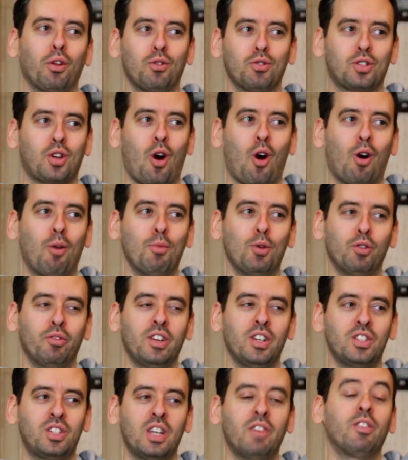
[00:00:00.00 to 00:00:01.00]
of those car
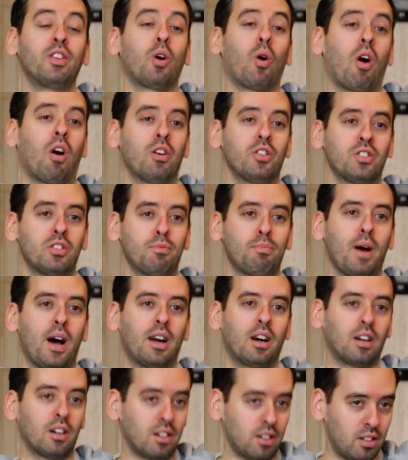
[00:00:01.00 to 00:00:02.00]
movies, even though ours is
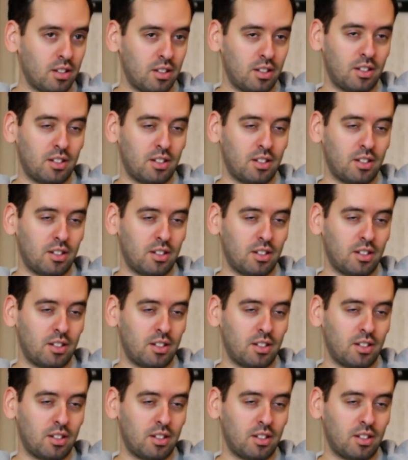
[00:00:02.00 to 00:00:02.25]
better.